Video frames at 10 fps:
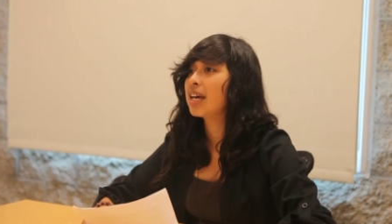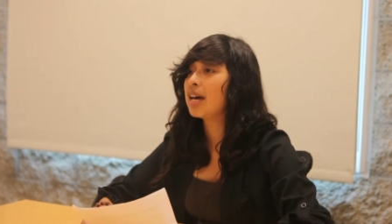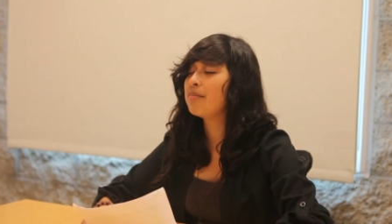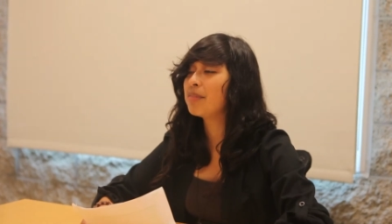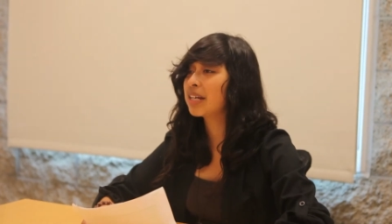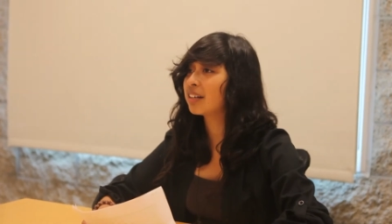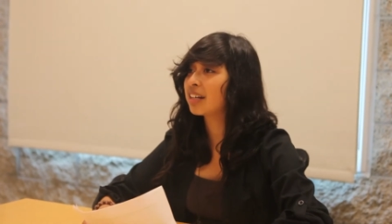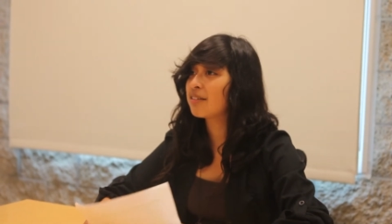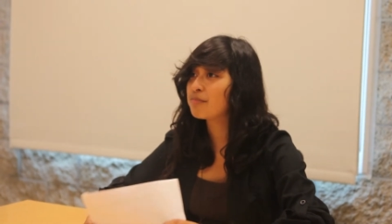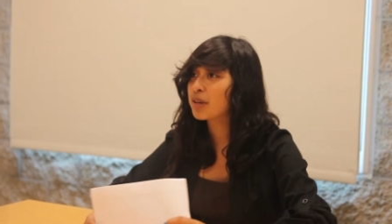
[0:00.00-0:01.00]
It may not
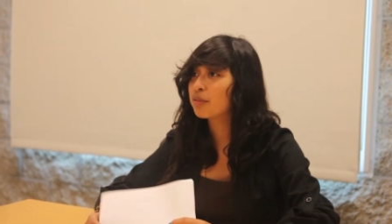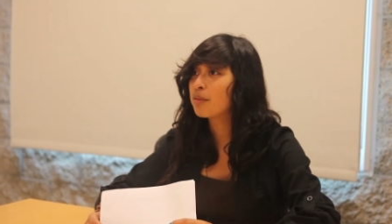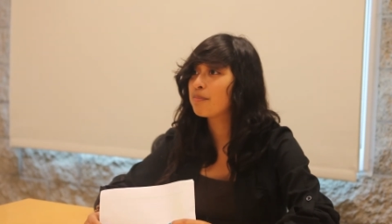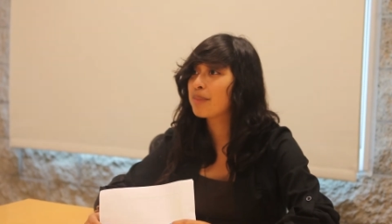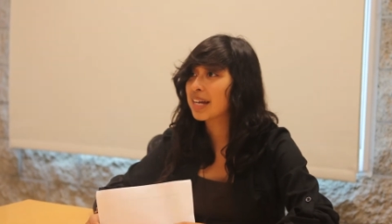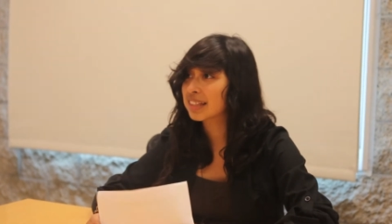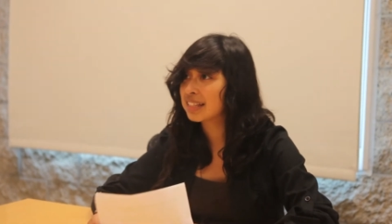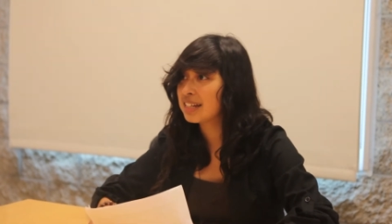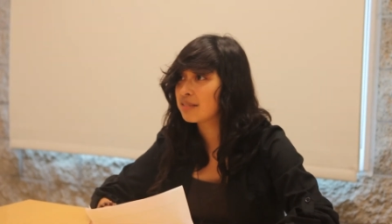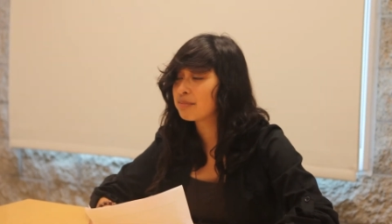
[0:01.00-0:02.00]
have been one back
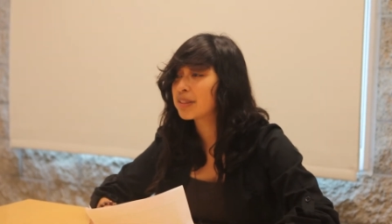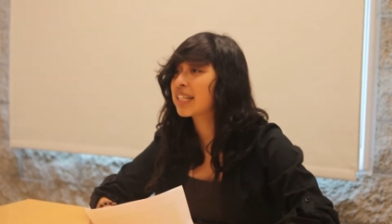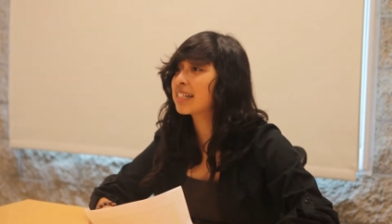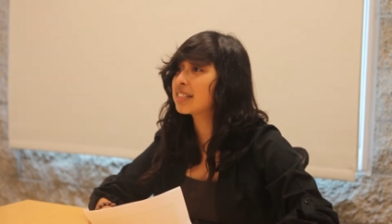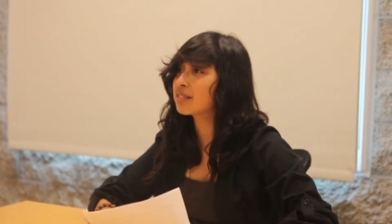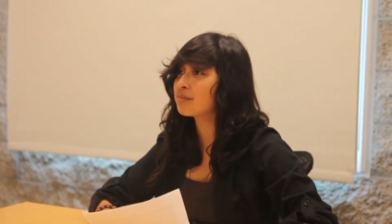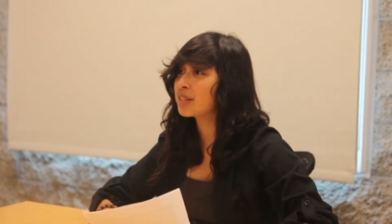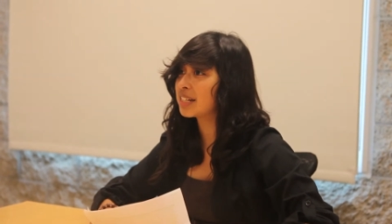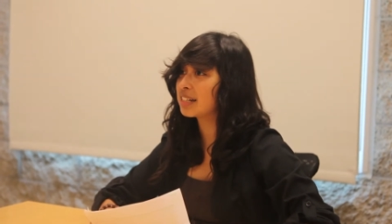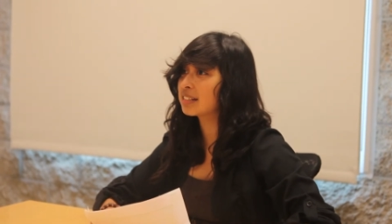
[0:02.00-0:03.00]
then, but that doesn't
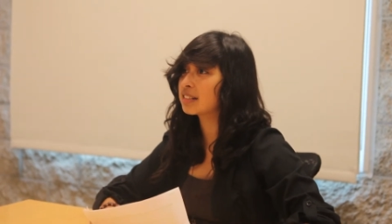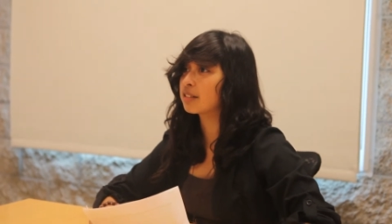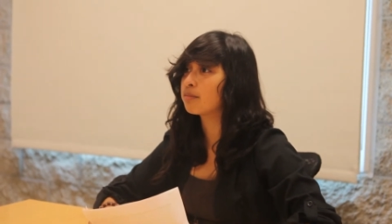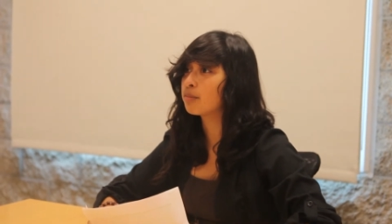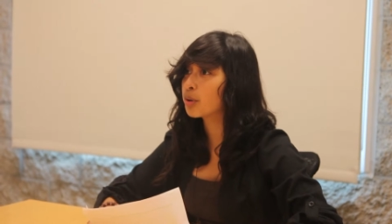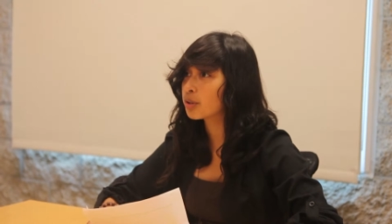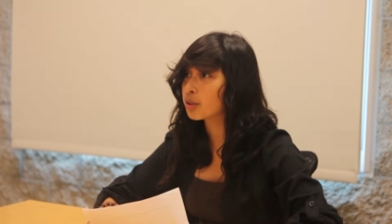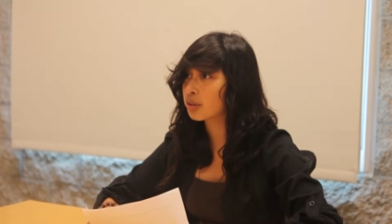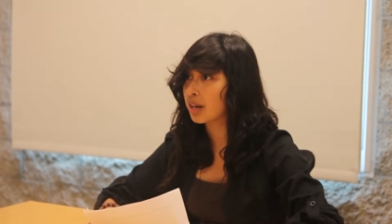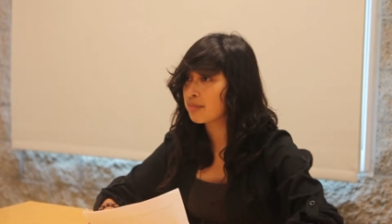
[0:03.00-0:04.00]
mean it isn't a moral
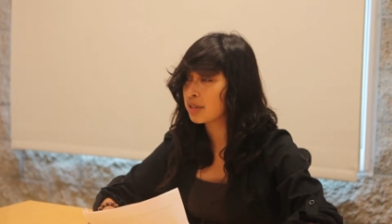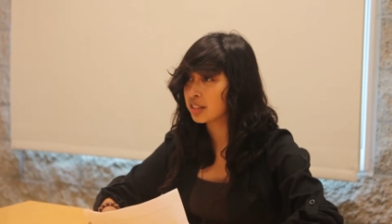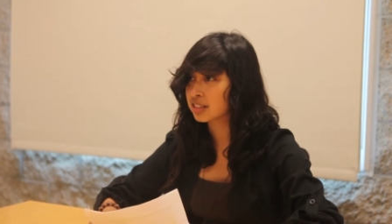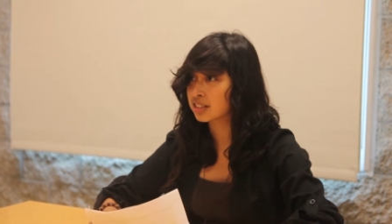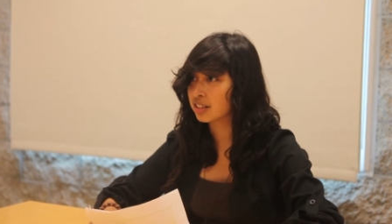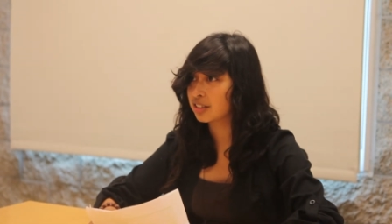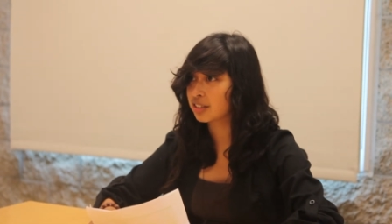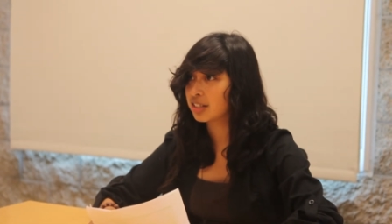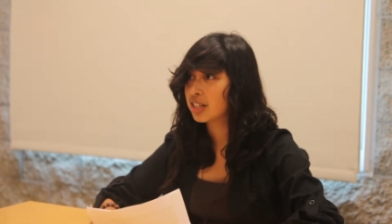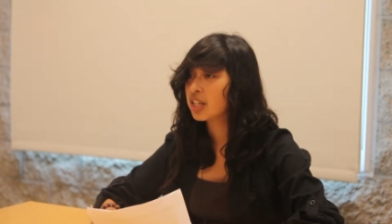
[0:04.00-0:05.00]
crime,
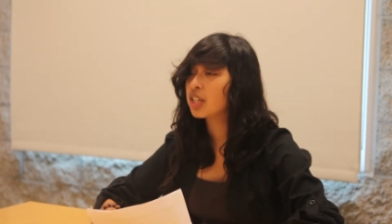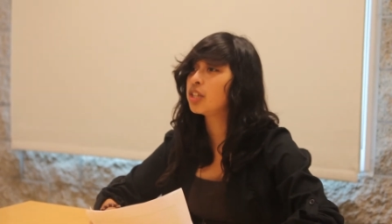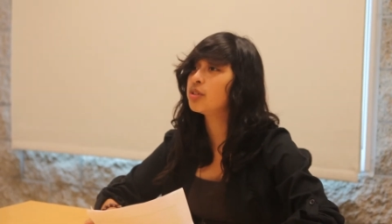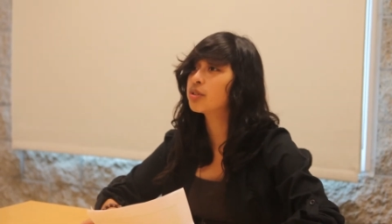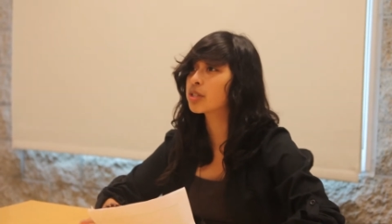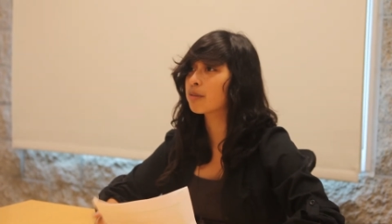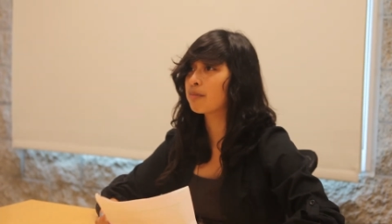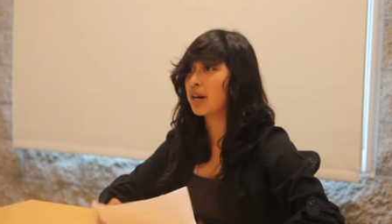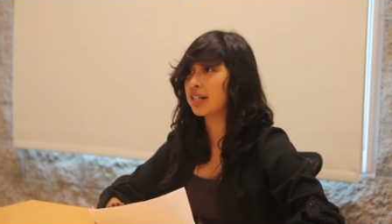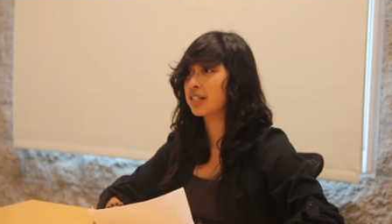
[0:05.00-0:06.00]
Alexandra. You took
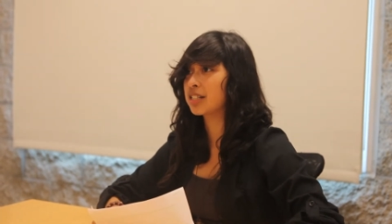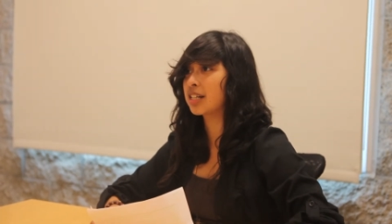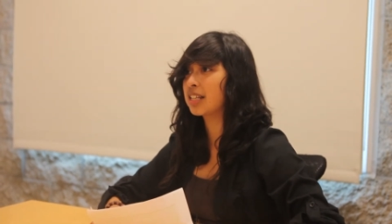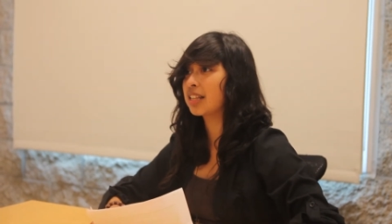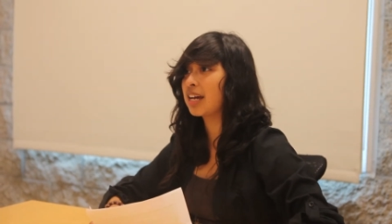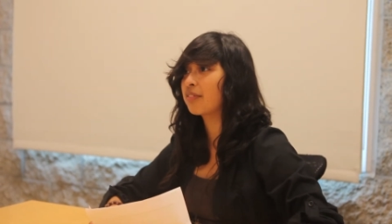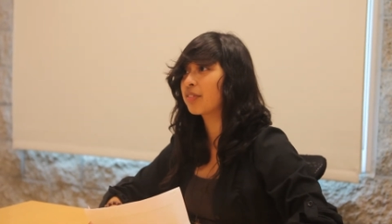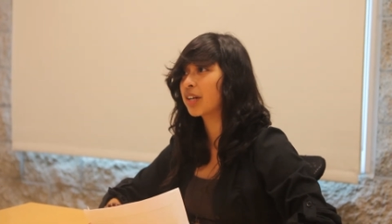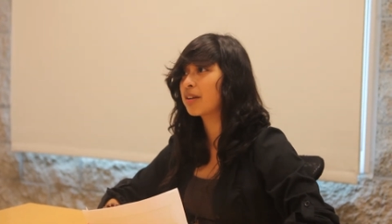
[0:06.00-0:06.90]
part in shunning the African